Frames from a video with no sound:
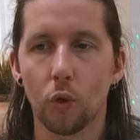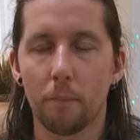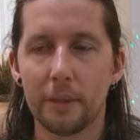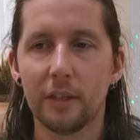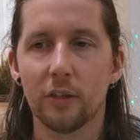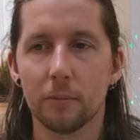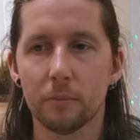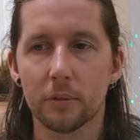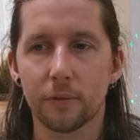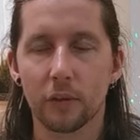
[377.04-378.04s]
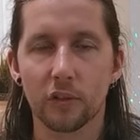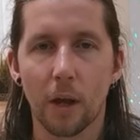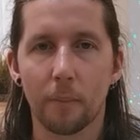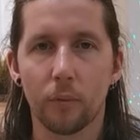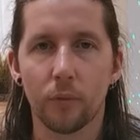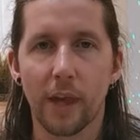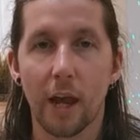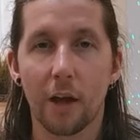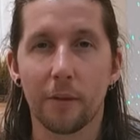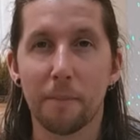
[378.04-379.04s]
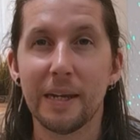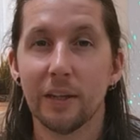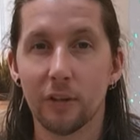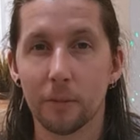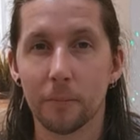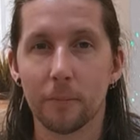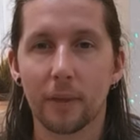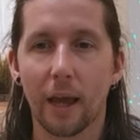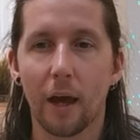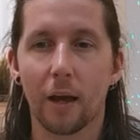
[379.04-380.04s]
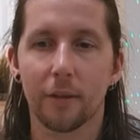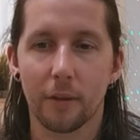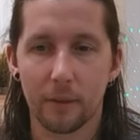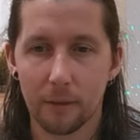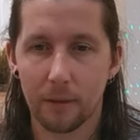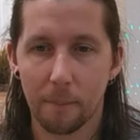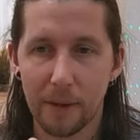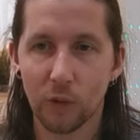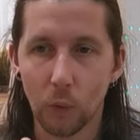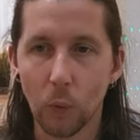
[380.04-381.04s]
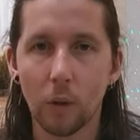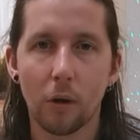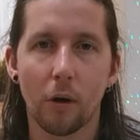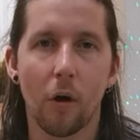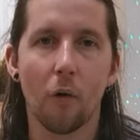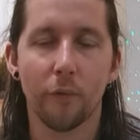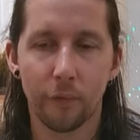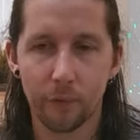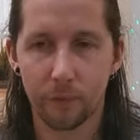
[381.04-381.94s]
mediums, for example, they are the medium, they are the middle of